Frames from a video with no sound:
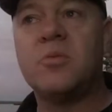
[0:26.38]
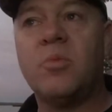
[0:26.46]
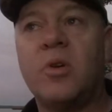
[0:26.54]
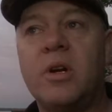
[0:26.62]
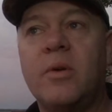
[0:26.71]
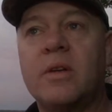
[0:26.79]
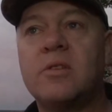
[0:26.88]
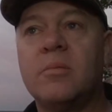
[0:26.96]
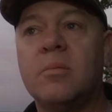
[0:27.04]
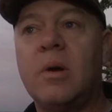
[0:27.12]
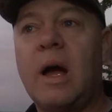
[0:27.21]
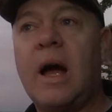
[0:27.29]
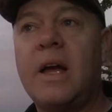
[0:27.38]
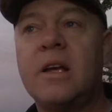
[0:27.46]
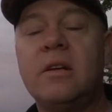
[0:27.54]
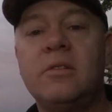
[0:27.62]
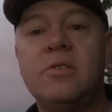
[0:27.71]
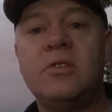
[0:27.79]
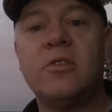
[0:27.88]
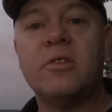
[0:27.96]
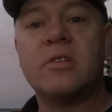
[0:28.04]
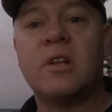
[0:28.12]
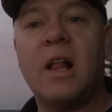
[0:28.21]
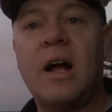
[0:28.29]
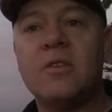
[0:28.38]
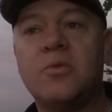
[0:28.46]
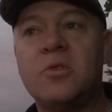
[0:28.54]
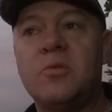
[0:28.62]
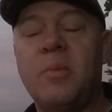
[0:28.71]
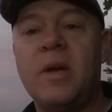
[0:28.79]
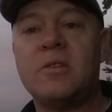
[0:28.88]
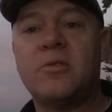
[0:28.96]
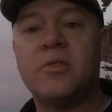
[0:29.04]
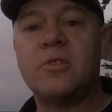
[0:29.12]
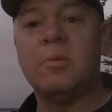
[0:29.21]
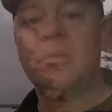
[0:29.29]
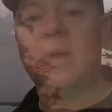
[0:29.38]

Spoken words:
morning we have some high cirrus clouds, which makes for some